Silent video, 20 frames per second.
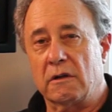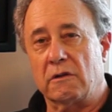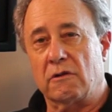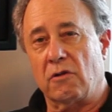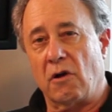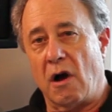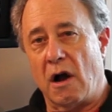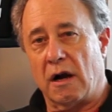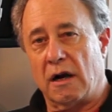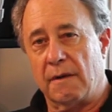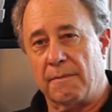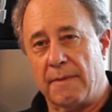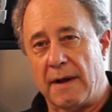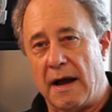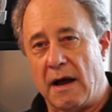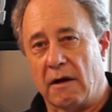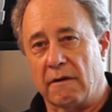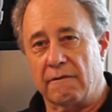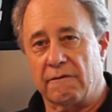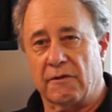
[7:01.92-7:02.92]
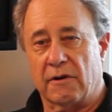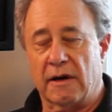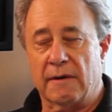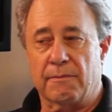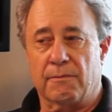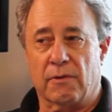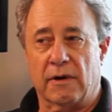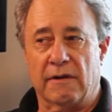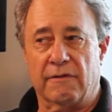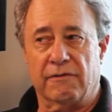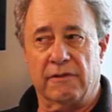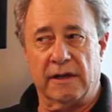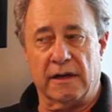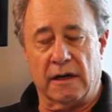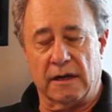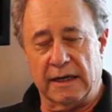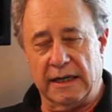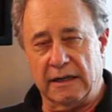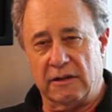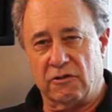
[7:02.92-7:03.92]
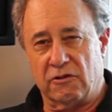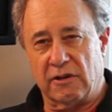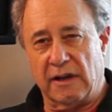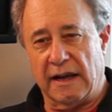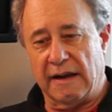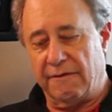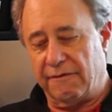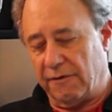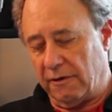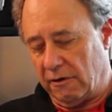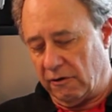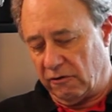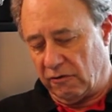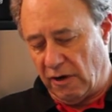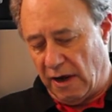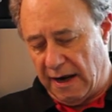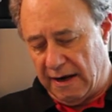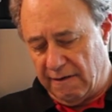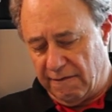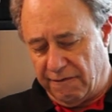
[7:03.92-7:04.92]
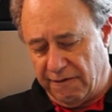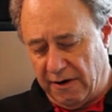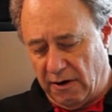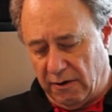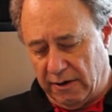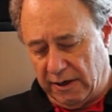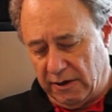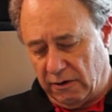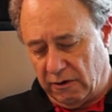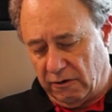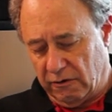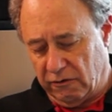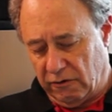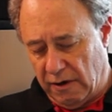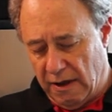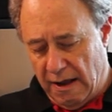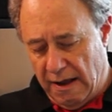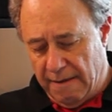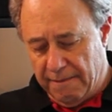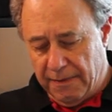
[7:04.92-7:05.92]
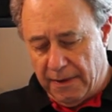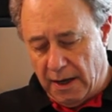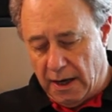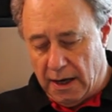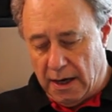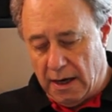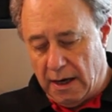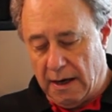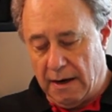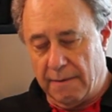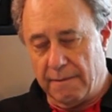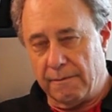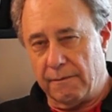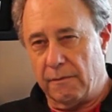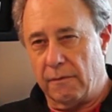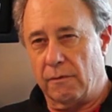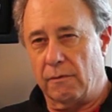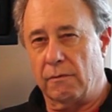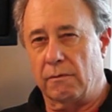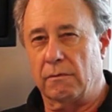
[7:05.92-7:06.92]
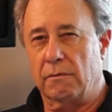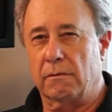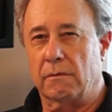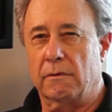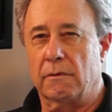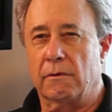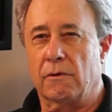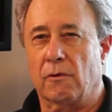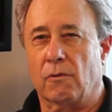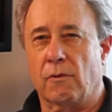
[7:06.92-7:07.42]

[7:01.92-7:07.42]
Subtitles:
to talk about very briefly on each safe the design failures. The